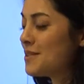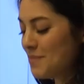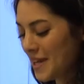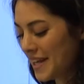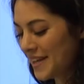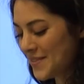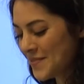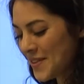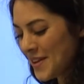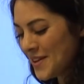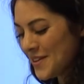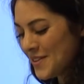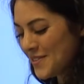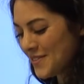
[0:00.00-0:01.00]
in me
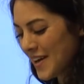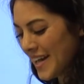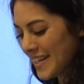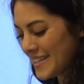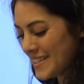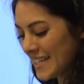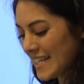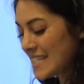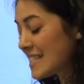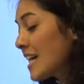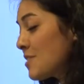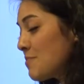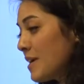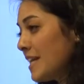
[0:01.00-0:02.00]
finds
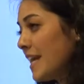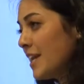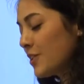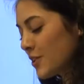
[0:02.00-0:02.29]
excitement in